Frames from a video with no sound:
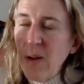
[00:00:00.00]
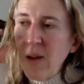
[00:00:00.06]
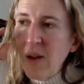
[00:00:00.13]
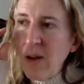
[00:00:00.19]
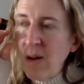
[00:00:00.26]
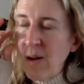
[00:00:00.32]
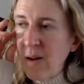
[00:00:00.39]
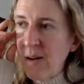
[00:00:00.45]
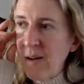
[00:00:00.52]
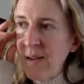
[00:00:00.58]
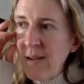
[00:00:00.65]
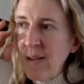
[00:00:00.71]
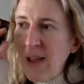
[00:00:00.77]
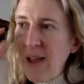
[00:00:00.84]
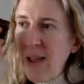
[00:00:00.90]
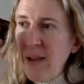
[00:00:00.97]
Oh,
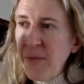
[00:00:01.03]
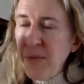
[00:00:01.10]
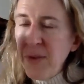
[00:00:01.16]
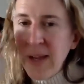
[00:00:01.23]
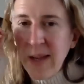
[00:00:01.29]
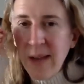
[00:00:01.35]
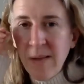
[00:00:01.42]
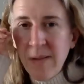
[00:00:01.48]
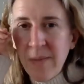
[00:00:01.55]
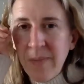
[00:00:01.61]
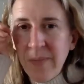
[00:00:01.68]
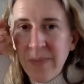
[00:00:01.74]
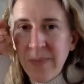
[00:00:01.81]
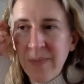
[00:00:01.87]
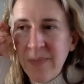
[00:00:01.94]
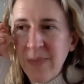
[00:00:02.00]
every
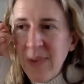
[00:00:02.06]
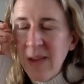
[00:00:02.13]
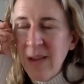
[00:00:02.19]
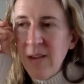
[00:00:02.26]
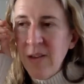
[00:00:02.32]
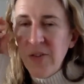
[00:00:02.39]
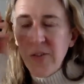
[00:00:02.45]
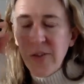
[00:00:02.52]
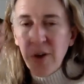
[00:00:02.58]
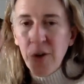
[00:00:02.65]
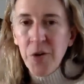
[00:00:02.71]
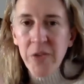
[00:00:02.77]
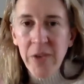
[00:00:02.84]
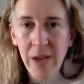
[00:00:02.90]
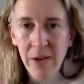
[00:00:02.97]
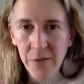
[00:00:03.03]

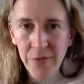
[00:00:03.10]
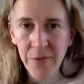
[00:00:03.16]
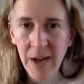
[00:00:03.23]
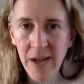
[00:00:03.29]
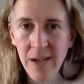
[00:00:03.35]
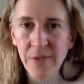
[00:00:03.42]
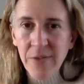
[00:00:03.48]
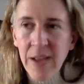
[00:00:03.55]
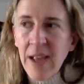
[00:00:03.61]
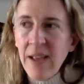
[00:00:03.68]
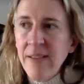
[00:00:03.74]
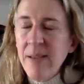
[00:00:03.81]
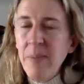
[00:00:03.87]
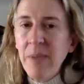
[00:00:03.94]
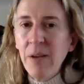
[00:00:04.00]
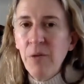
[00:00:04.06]
so terrified of getting
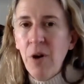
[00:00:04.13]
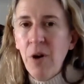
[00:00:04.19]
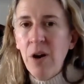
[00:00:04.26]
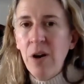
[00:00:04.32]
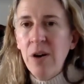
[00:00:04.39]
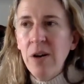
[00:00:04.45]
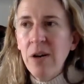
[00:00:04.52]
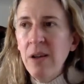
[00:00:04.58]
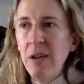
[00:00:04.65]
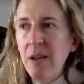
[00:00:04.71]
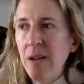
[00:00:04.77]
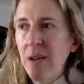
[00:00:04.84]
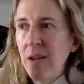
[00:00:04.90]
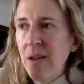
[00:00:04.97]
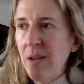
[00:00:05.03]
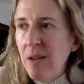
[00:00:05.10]
something wrong,
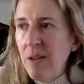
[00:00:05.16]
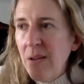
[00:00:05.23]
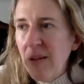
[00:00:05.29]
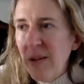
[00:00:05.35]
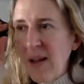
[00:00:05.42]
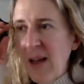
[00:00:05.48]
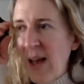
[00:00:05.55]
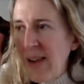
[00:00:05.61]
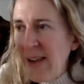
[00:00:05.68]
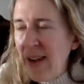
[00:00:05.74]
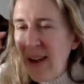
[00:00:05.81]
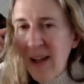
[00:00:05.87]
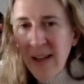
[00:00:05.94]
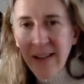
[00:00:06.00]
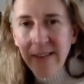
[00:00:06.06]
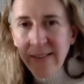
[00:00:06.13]

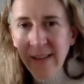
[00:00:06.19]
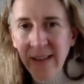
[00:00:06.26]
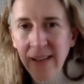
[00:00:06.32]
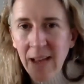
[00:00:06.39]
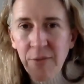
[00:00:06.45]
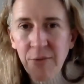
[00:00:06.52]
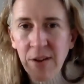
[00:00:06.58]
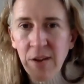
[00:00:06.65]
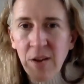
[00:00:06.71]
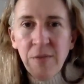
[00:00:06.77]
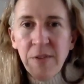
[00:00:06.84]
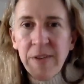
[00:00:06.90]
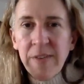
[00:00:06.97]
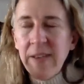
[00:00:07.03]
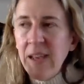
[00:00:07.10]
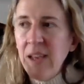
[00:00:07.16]
analyzing every
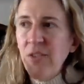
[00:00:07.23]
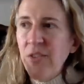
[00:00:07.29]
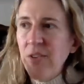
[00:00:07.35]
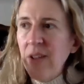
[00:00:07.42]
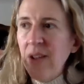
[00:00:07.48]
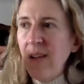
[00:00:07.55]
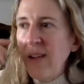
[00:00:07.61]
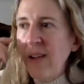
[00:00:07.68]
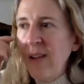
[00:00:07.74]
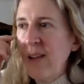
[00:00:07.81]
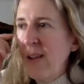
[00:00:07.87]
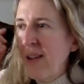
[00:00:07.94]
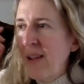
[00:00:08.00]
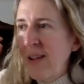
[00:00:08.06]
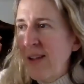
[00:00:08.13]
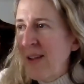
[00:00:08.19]
conversation,
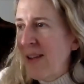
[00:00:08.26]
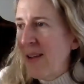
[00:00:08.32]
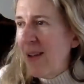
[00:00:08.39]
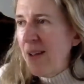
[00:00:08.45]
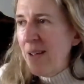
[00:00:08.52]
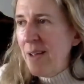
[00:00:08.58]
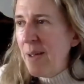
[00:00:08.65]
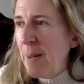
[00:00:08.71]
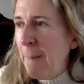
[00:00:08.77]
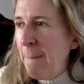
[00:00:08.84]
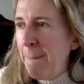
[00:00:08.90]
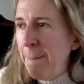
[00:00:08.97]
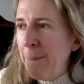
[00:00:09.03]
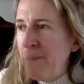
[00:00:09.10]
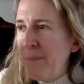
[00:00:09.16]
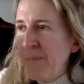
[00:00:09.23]

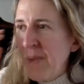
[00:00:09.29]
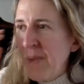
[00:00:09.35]
um,